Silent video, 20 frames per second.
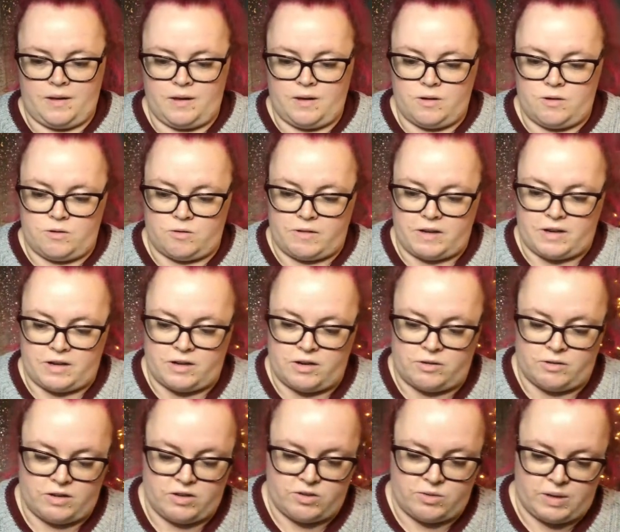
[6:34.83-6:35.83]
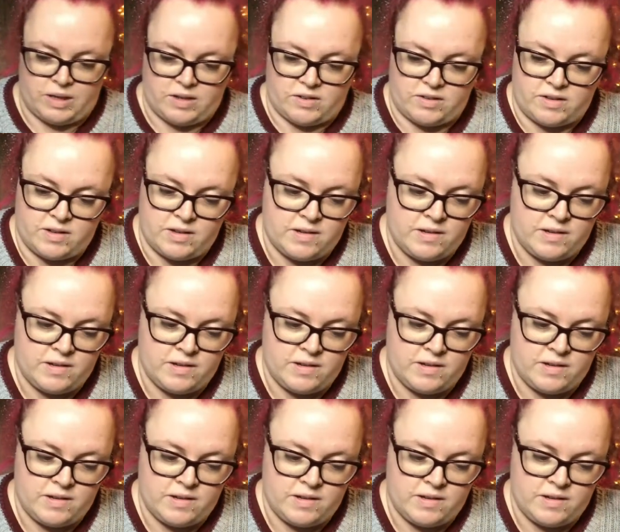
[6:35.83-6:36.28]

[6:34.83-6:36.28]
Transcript: I think I know what this one is.